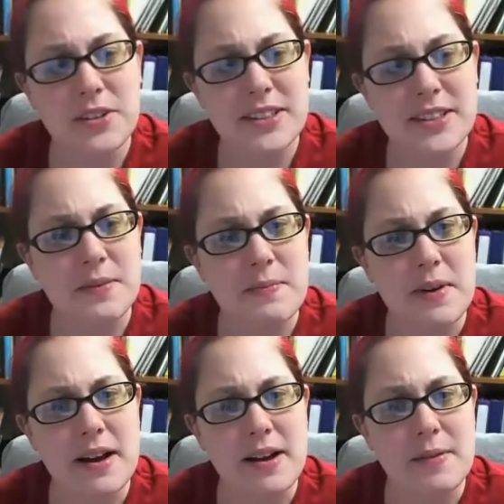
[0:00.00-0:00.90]
some
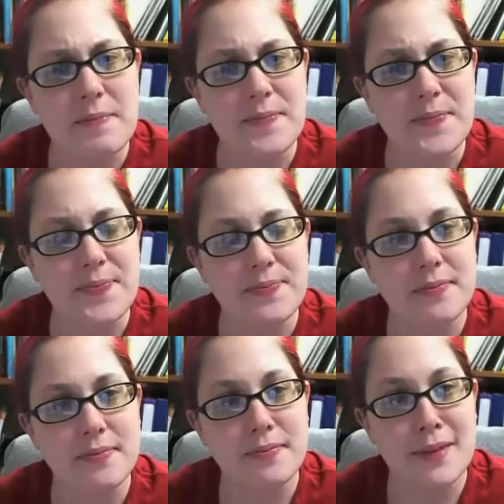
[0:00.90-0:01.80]
um,
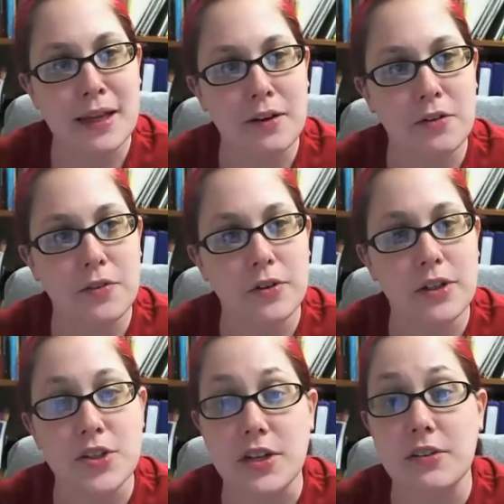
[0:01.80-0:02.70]
I don't know if you
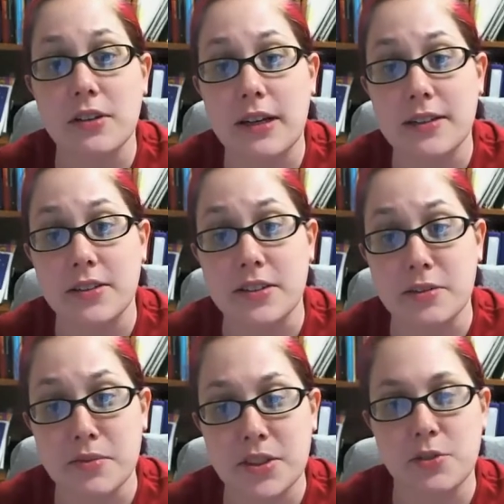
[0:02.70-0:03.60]
can generalize on
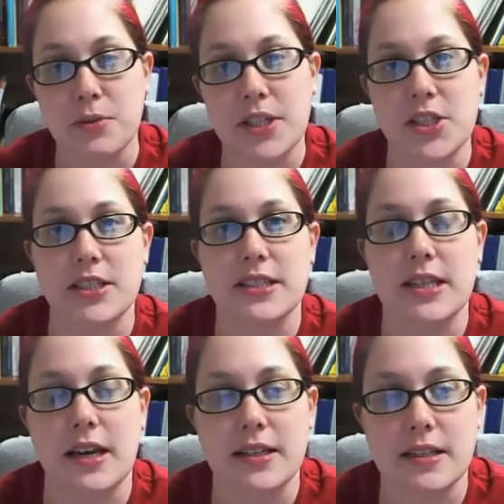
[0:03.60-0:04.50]
some situations
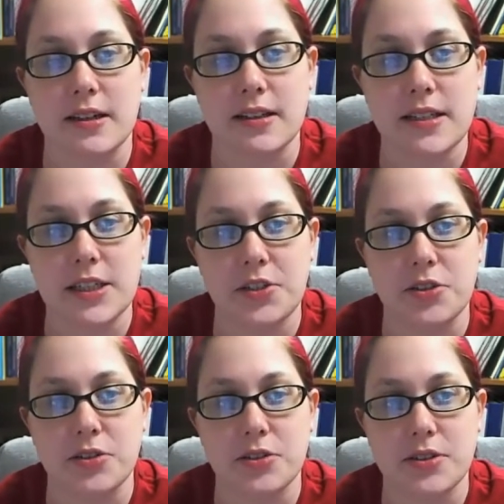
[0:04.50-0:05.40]
that uh,
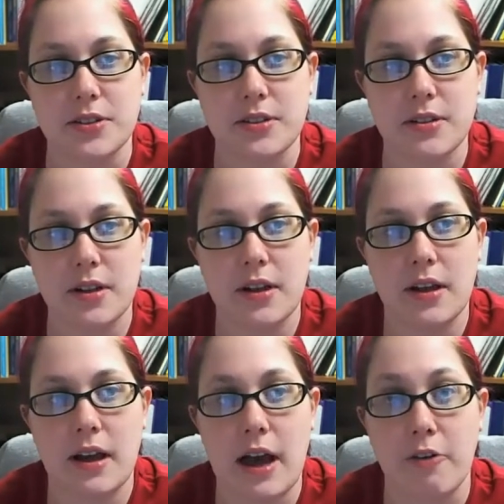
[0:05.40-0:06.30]
teachers
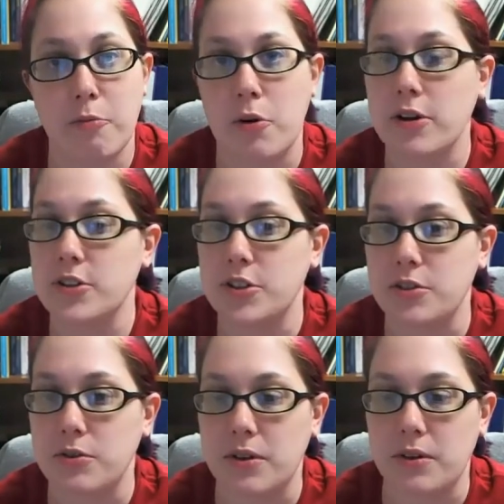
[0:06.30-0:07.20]
have brought to
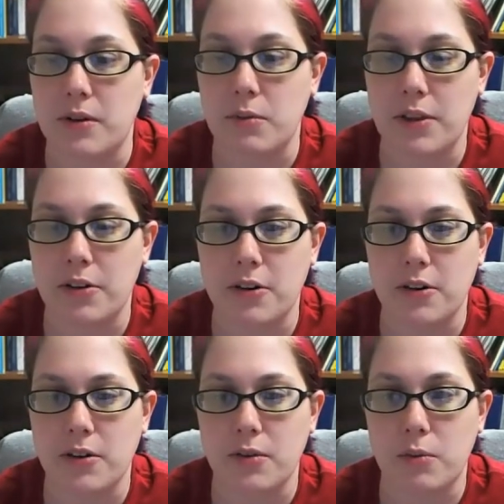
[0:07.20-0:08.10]
you and, and
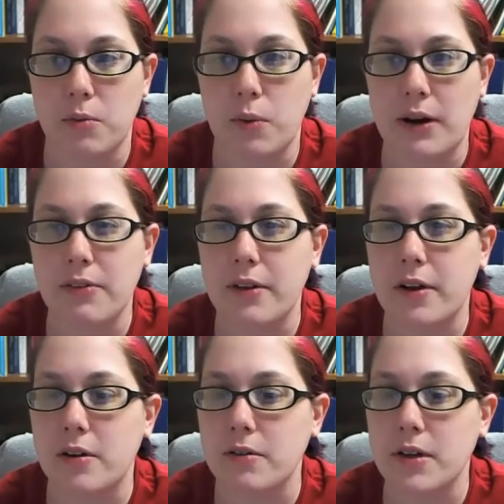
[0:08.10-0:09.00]
whether where
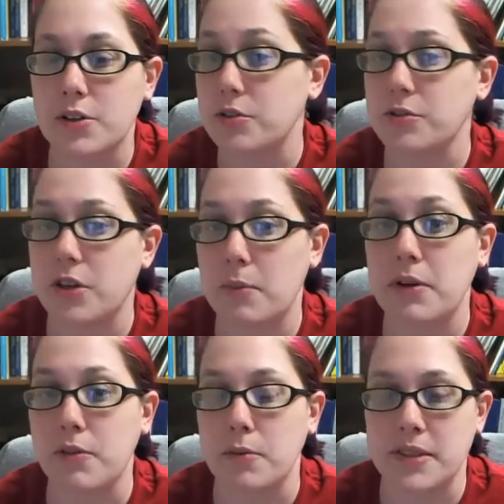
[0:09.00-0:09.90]
their issues are coming
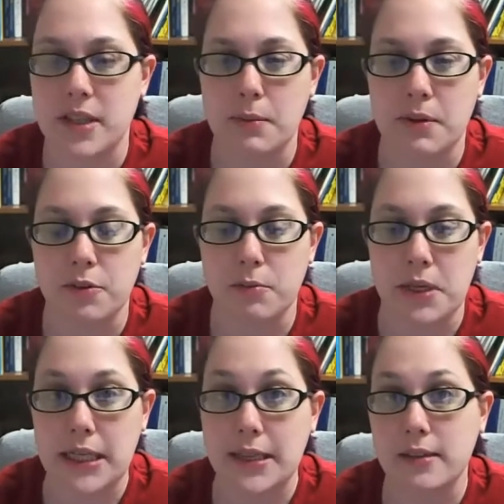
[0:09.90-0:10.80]
from. Is it coming from
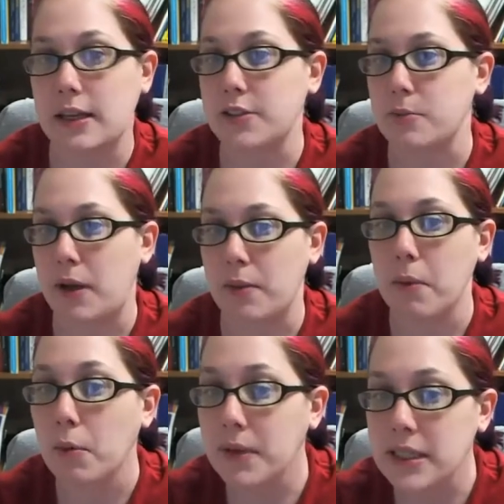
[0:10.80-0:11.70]
in the classroom at the
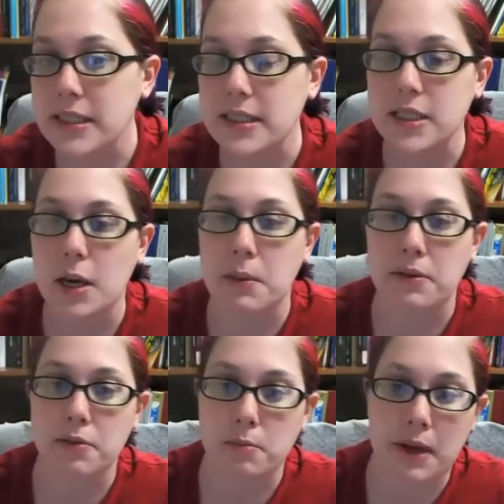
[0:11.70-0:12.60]
moment? Is it
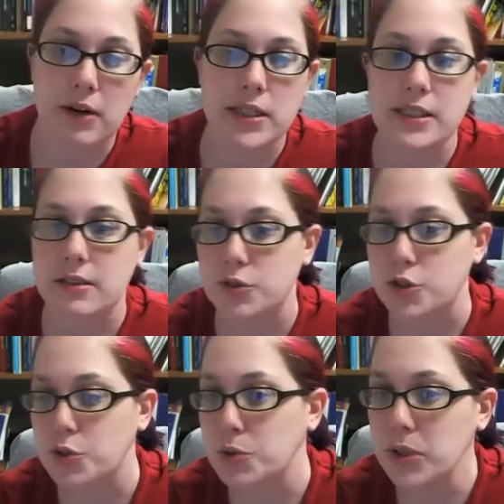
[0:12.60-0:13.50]
coming from parents after
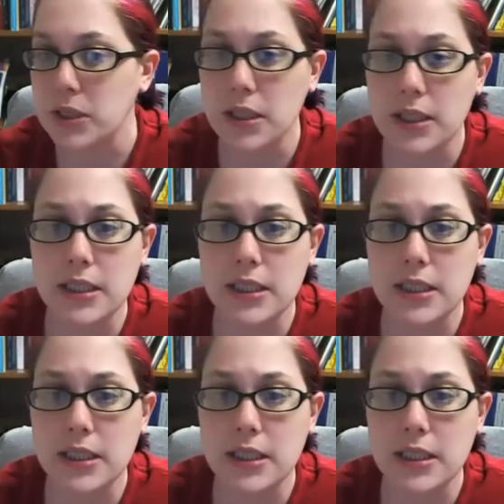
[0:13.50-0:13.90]
school?